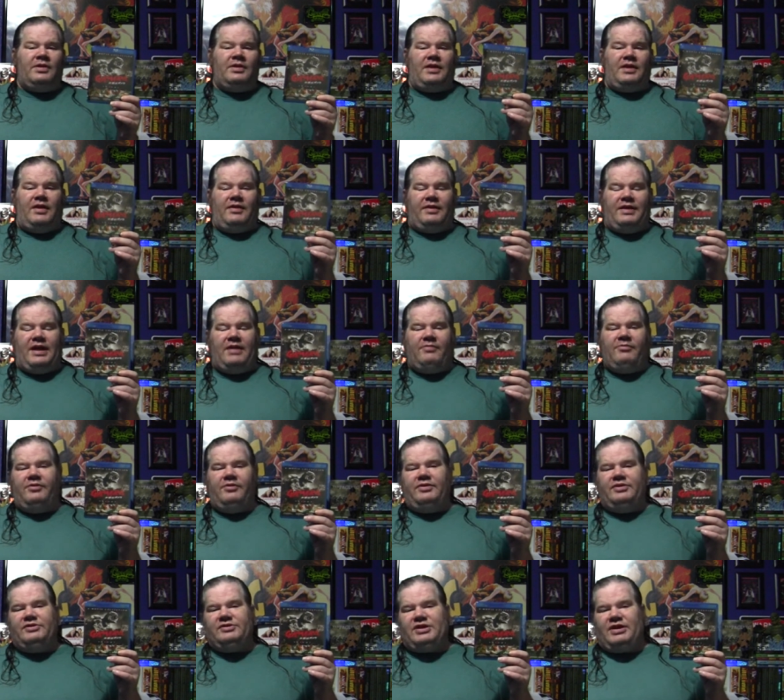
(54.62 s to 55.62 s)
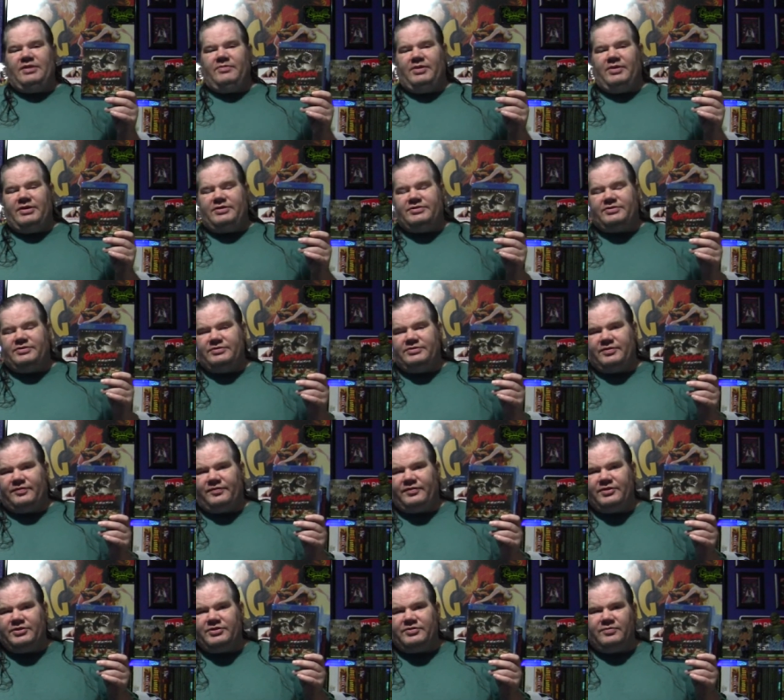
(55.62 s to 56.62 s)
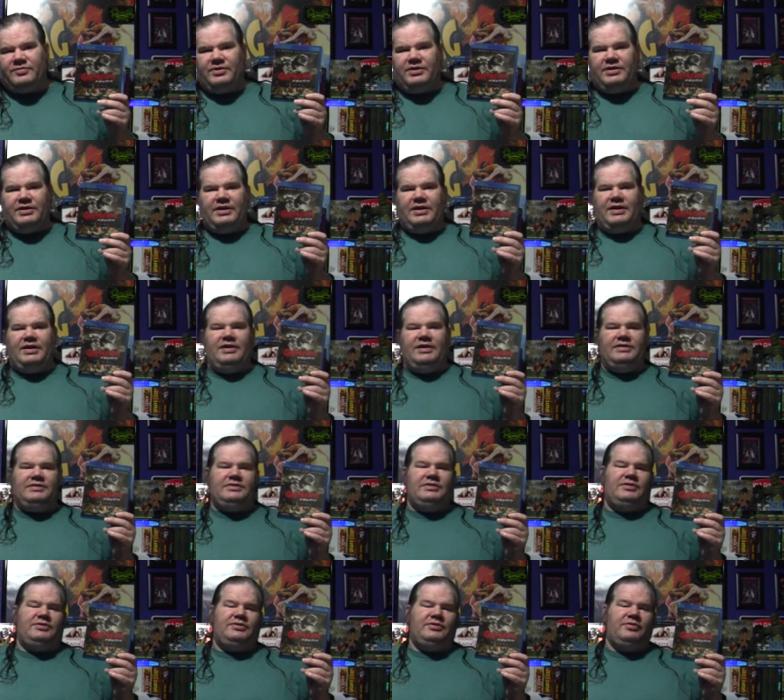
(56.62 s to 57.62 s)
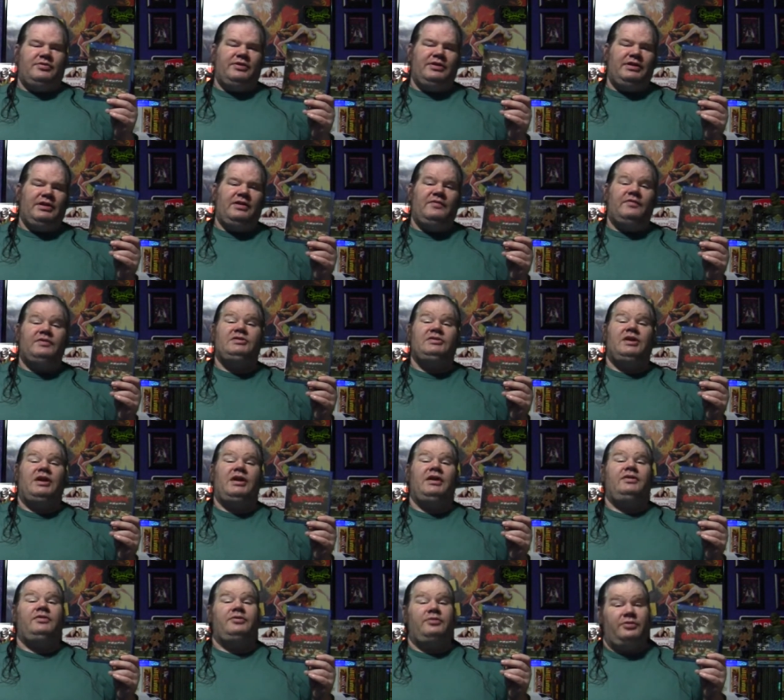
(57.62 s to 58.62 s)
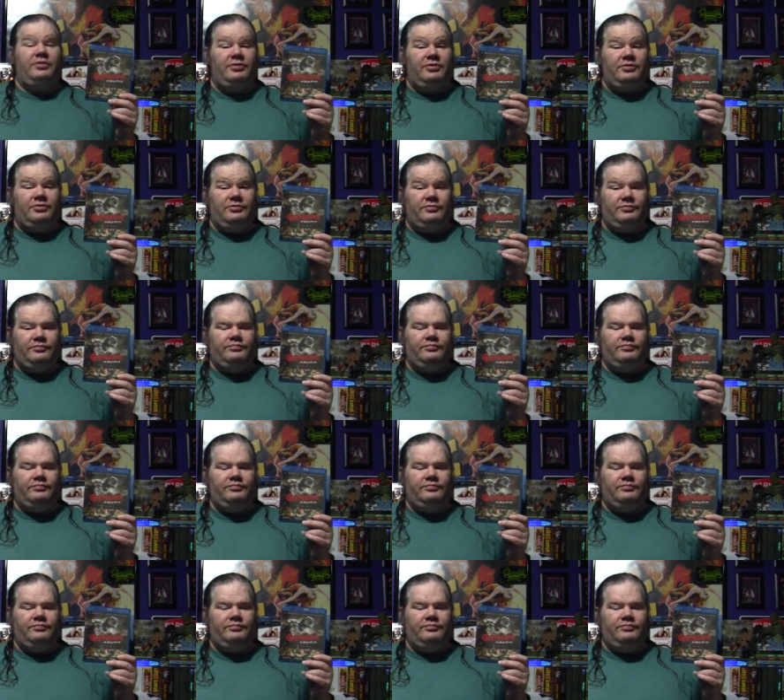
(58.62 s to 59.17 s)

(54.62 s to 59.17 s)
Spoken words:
Now, Gamera the Giant Monster is the first one. And it's the story of a giant turtle.